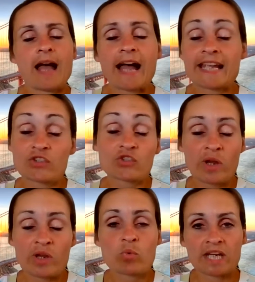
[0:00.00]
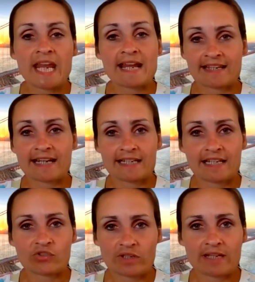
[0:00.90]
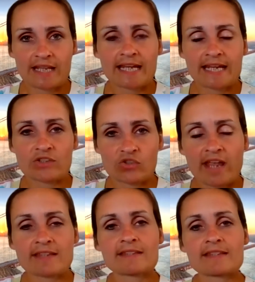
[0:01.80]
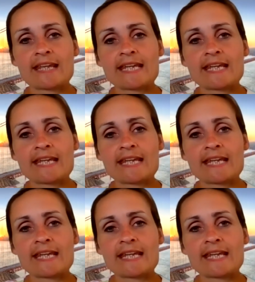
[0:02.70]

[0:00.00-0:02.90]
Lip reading: I enjoy working as a clinician in the NHS.